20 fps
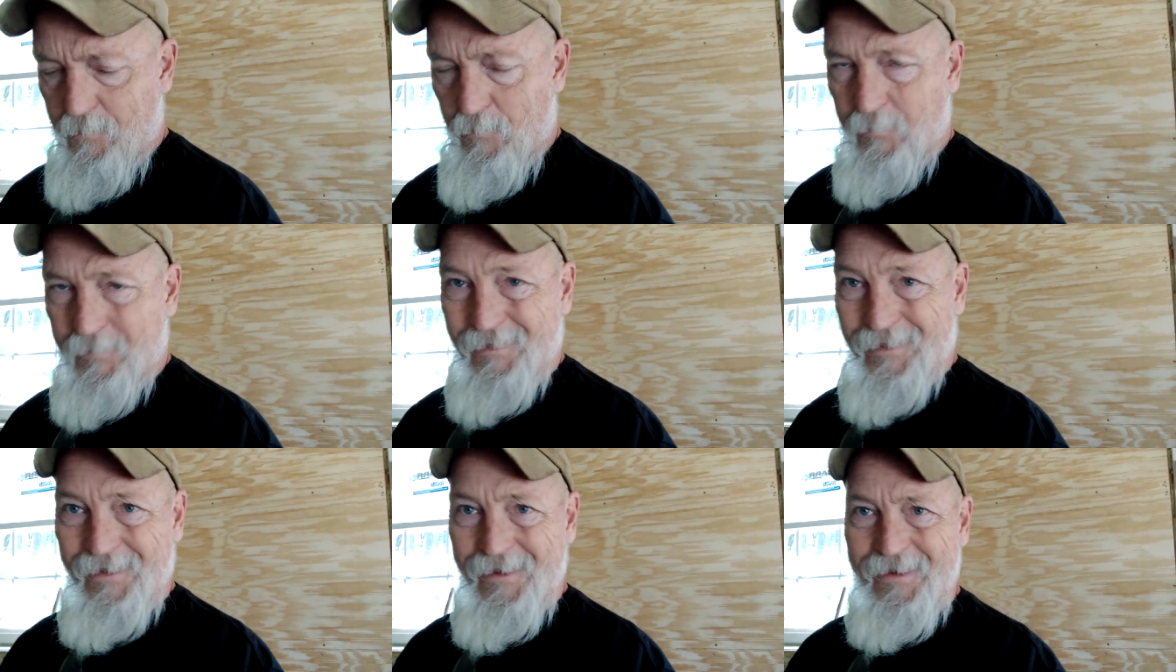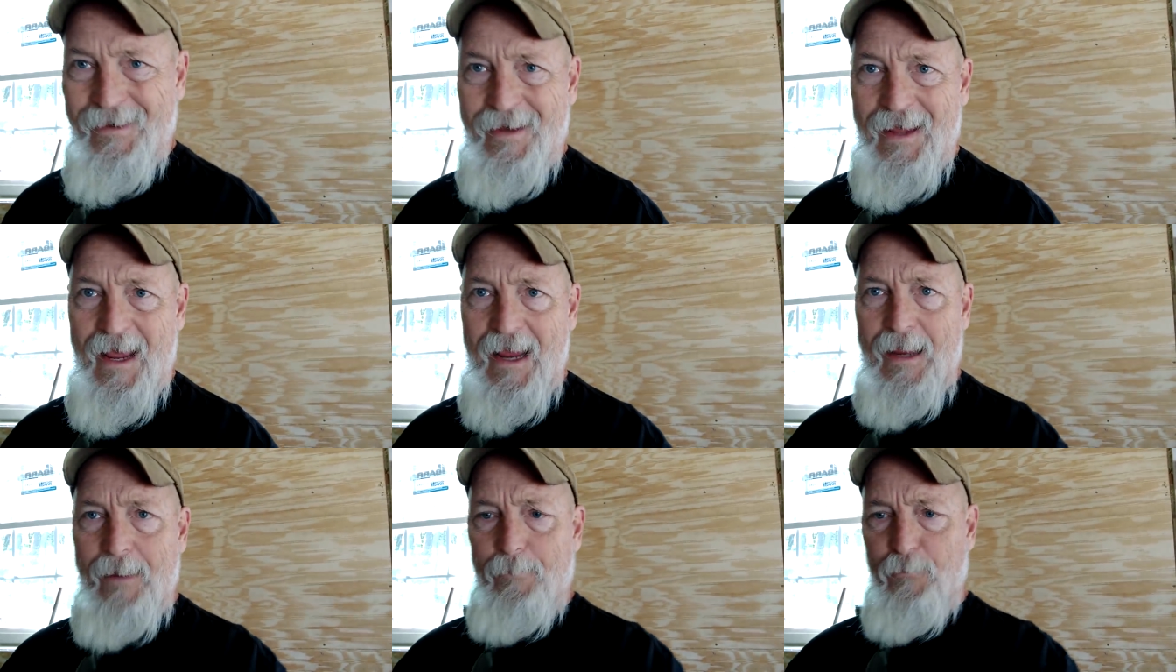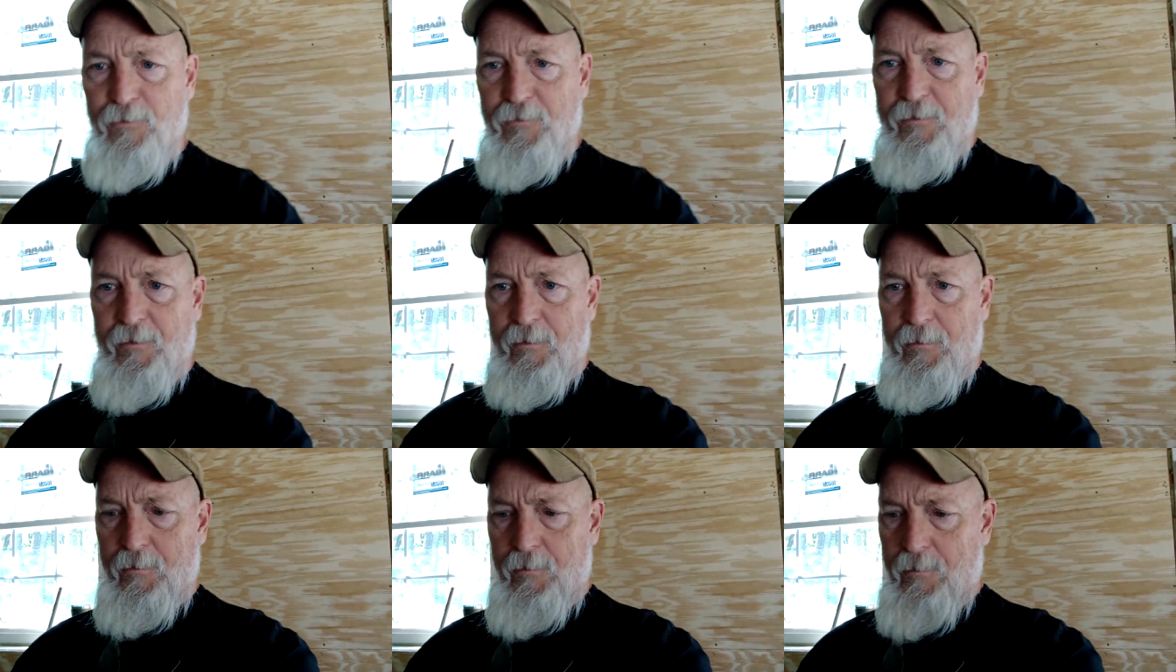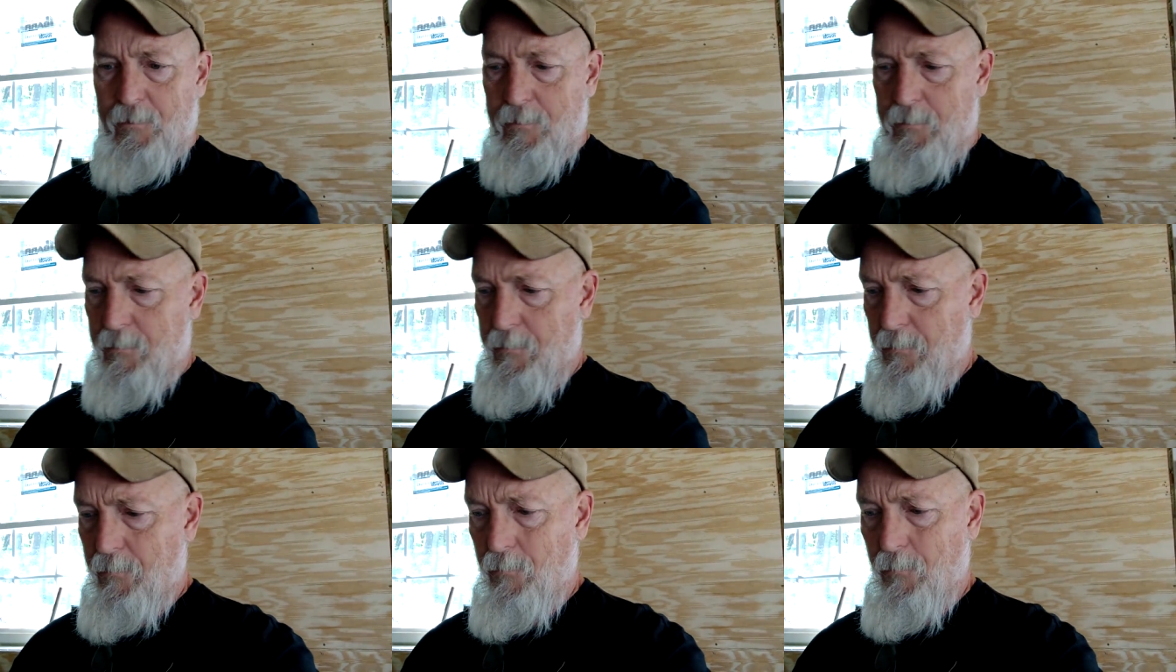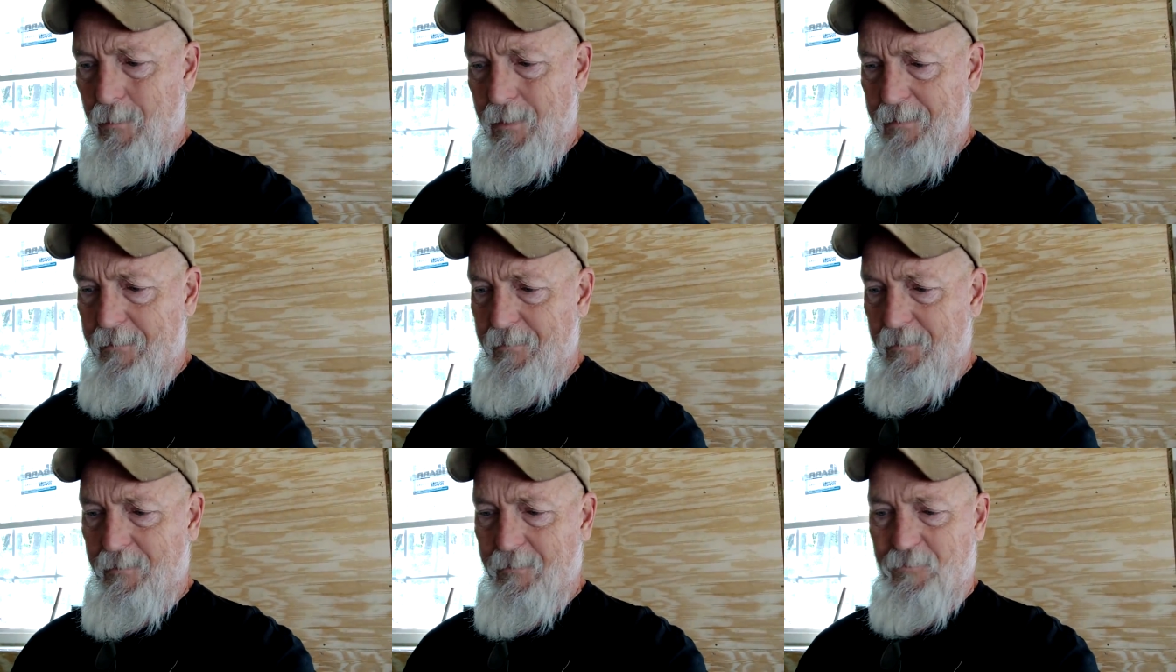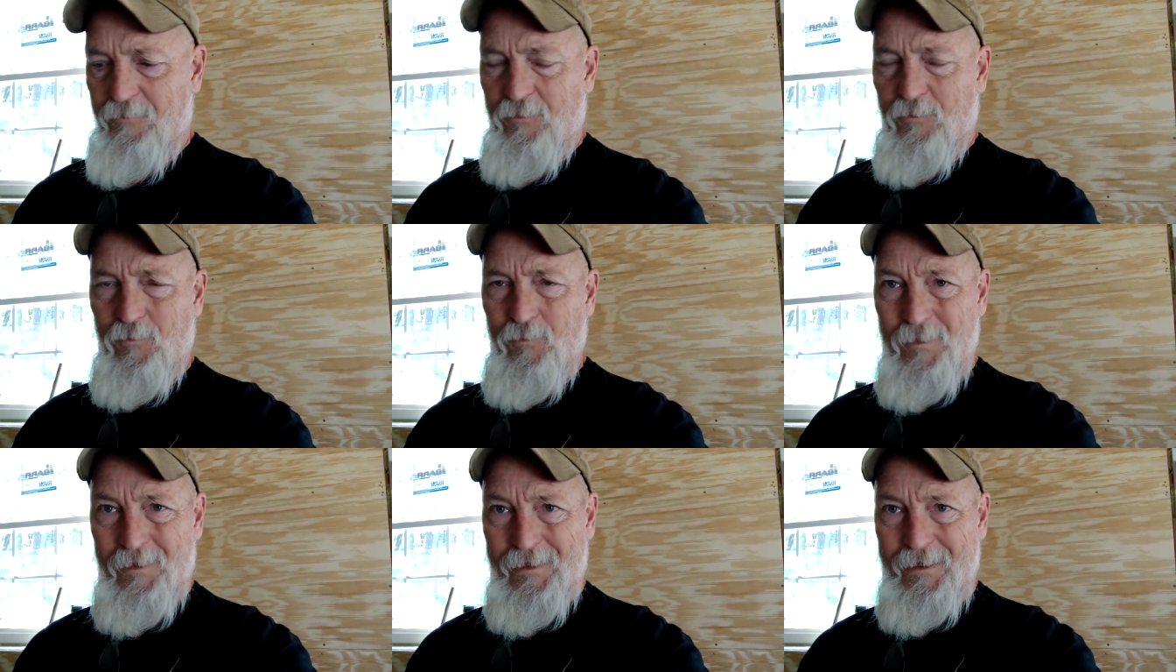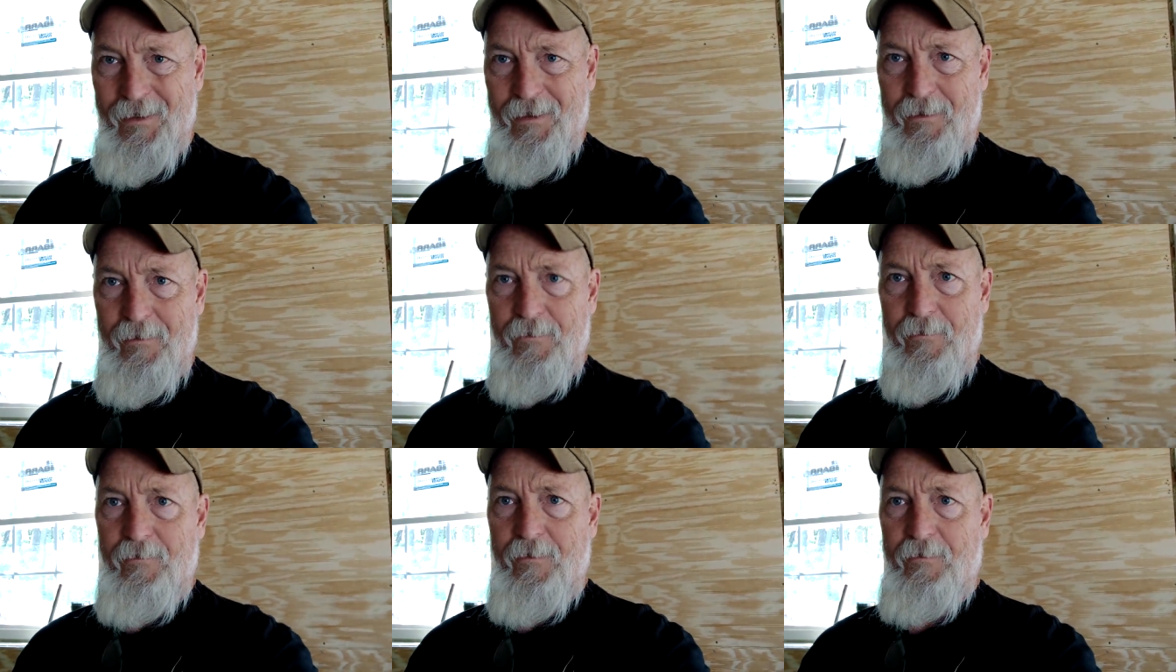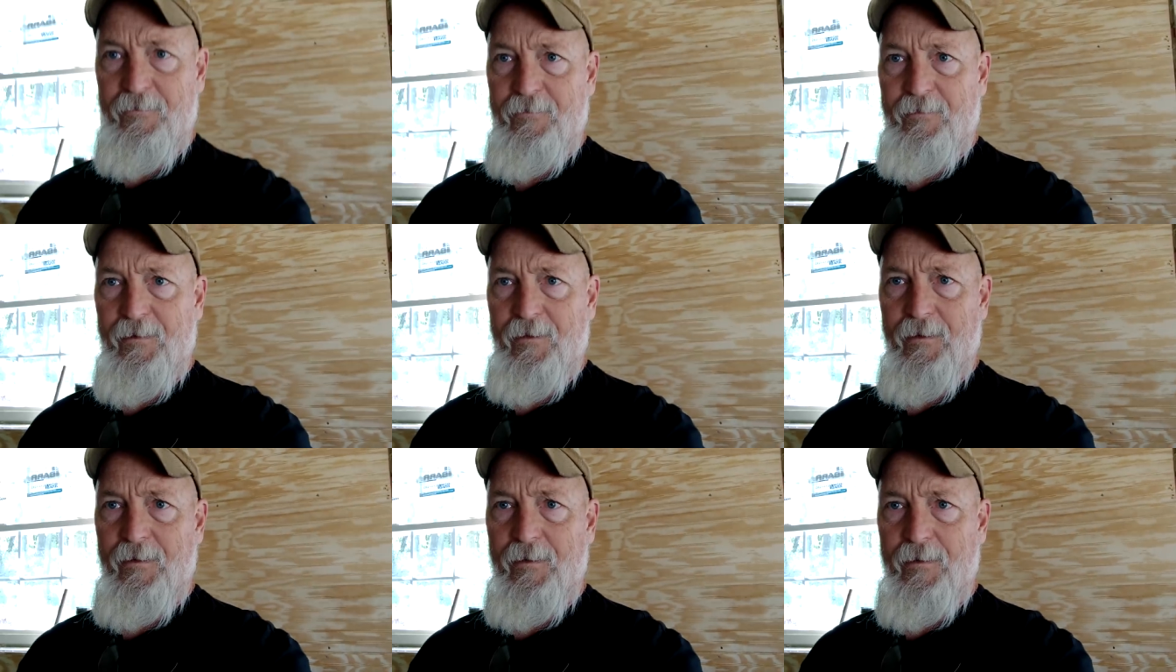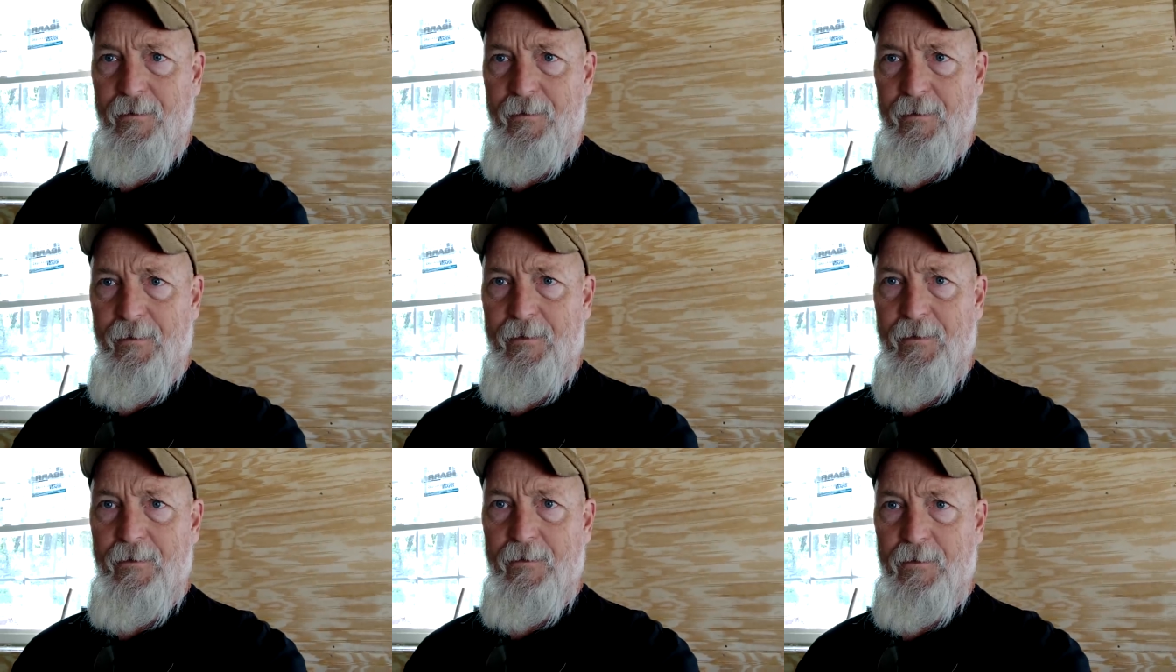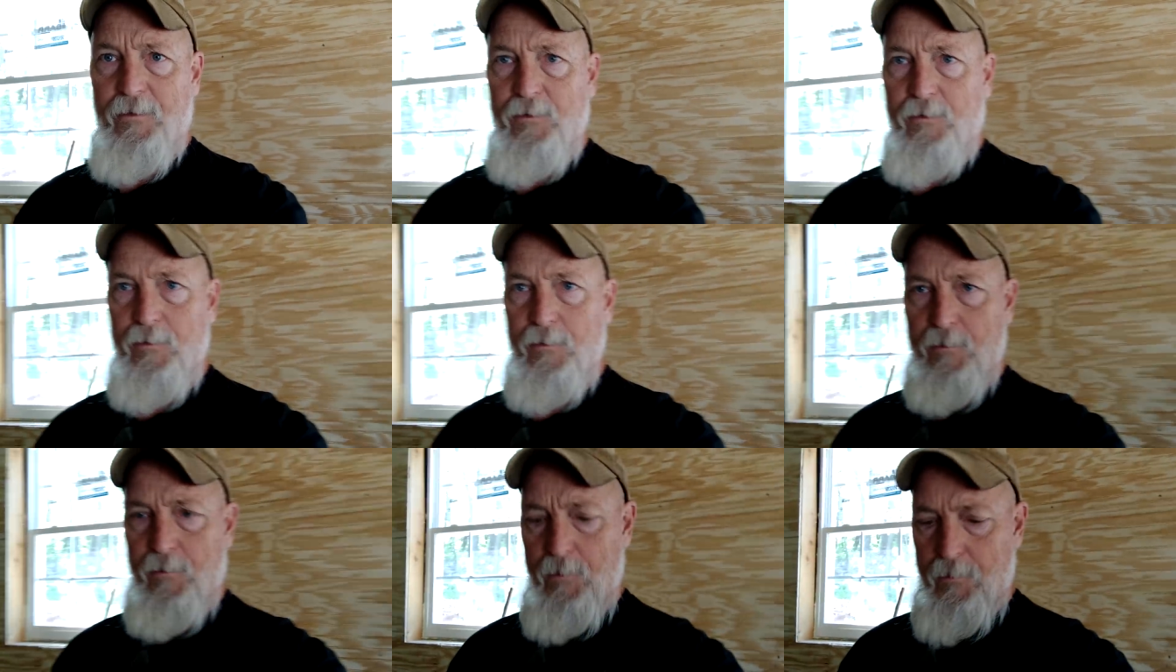with Linda Hamilton, who I think is a really interesting character